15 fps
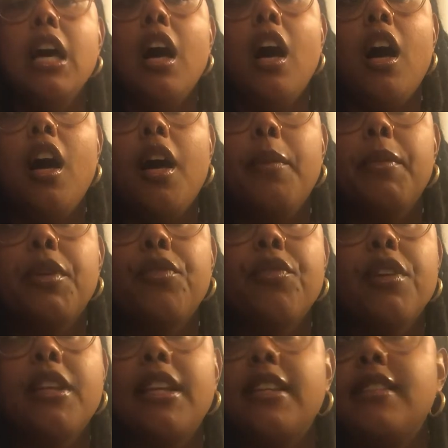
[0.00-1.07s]
and
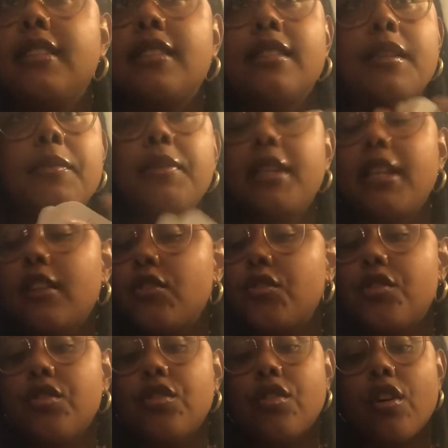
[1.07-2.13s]
realize some things
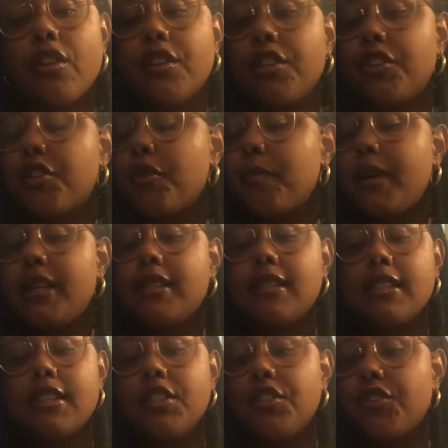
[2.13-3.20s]
just aren't in your
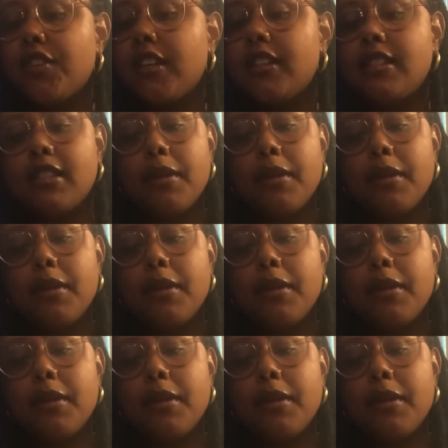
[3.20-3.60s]
best interest.